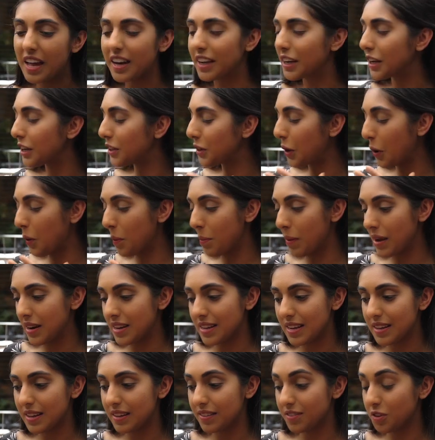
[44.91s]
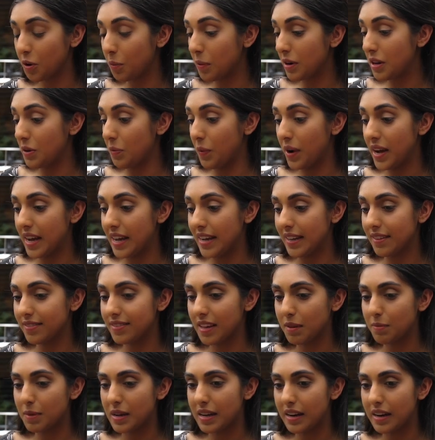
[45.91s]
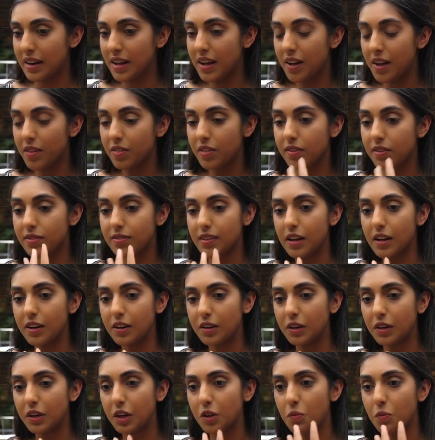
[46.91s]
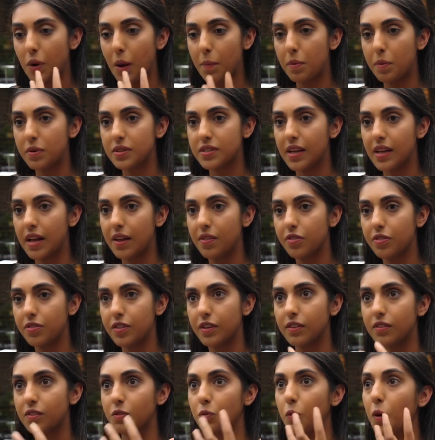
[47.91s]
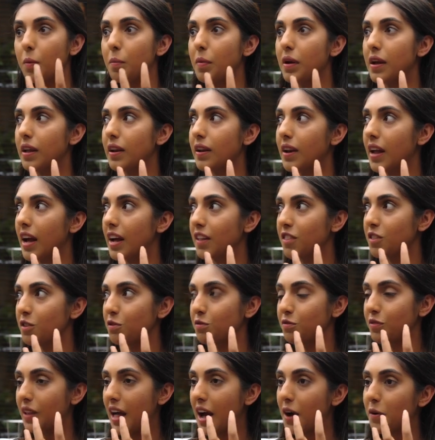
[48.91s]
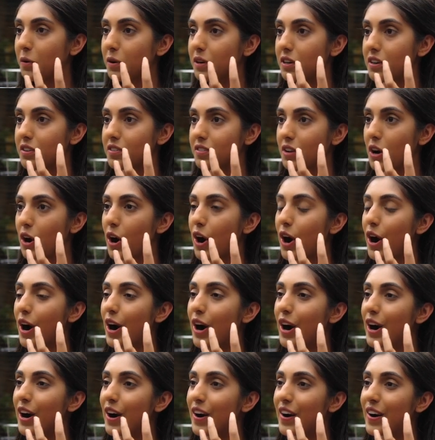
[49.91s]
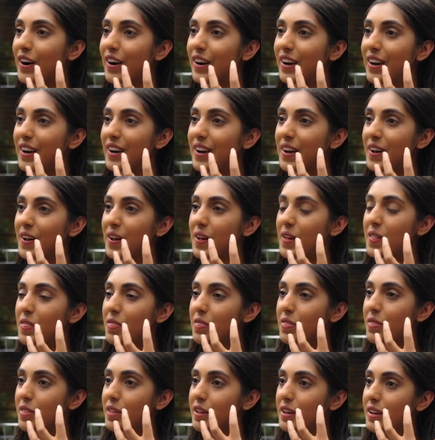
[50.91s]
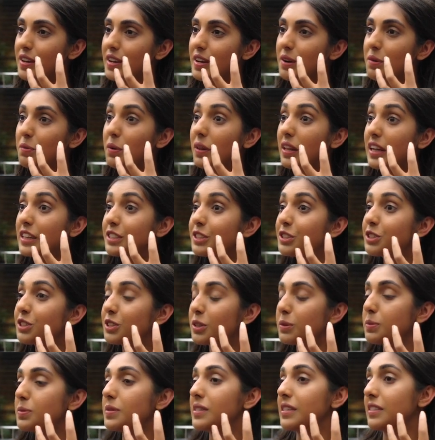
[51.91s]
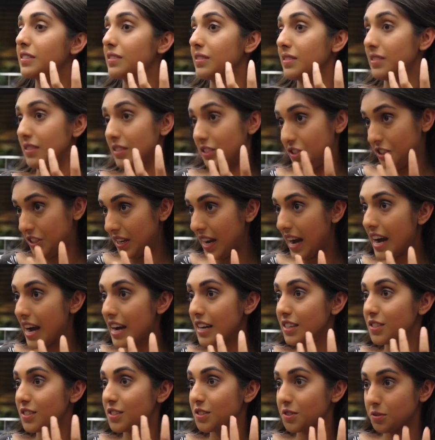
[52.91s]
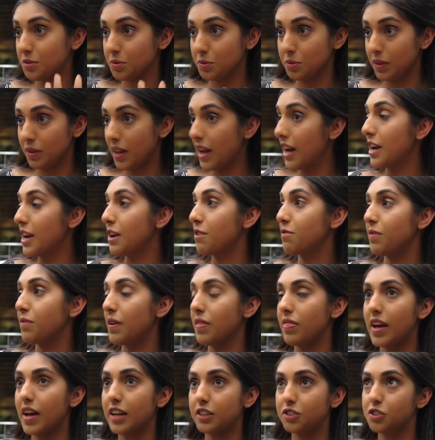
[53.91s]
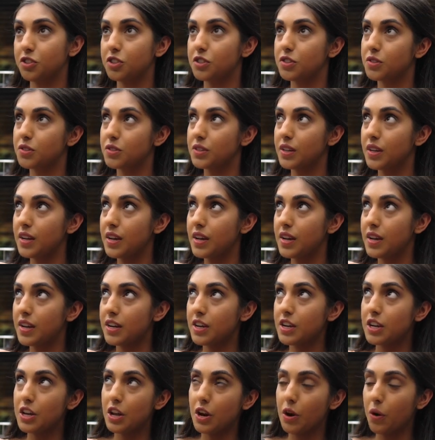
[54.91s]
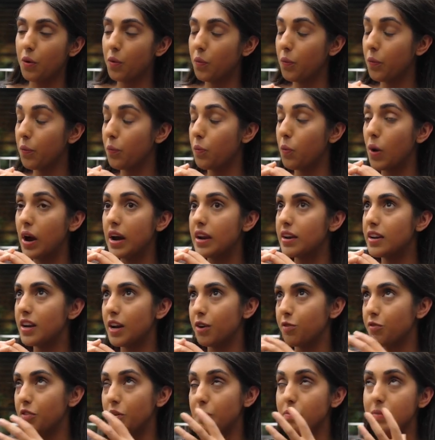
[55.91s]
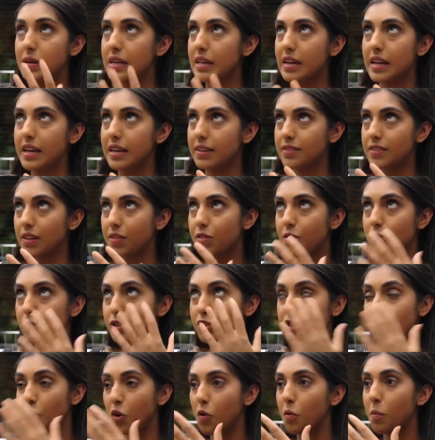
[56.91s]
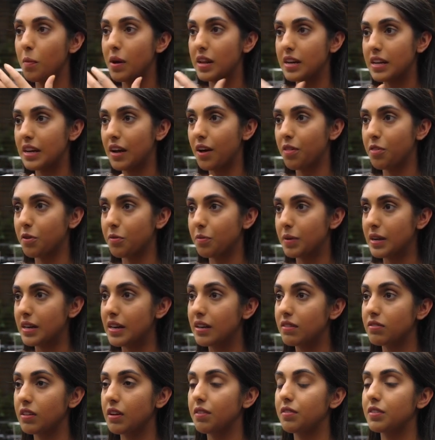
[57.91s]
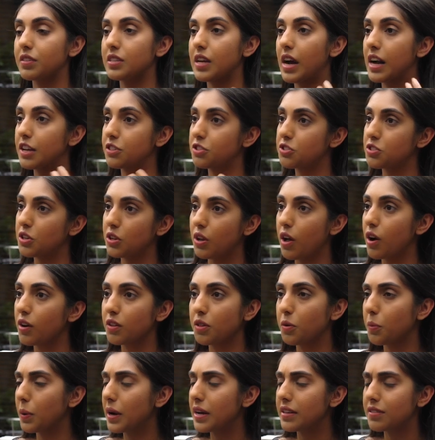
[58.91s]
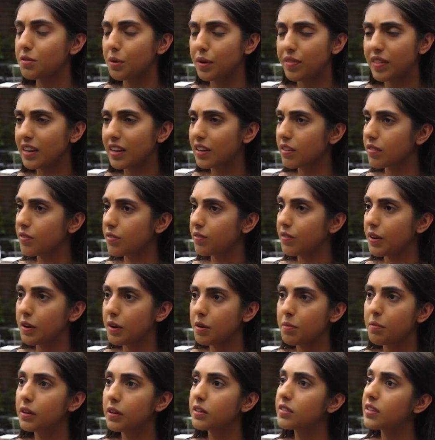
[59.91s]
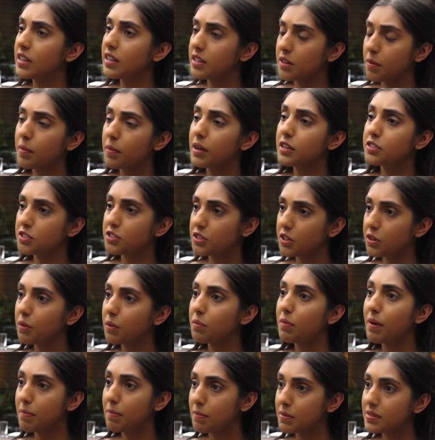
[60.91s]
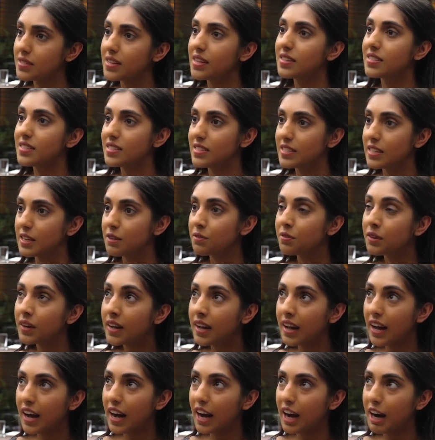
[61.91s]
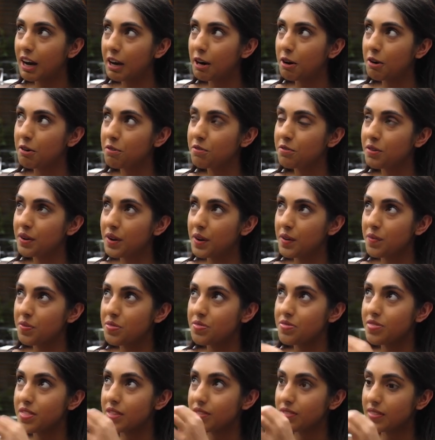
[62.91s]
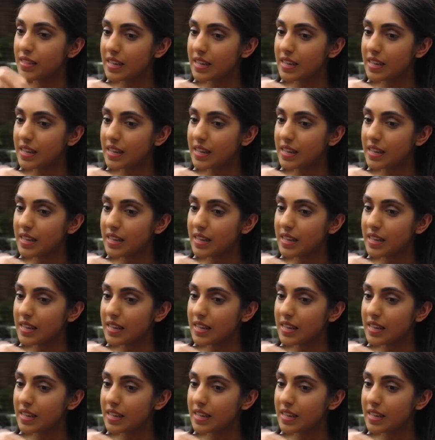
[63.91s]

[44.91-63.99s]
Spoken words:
And it could go so many ways. I mean, the sun could represent this woman and the flowers are the relationships that she has through life. And that's just, you know, one of the meanings, and there's so many other meanings I've attached along the way. So I think it's very multidimensional and representative of the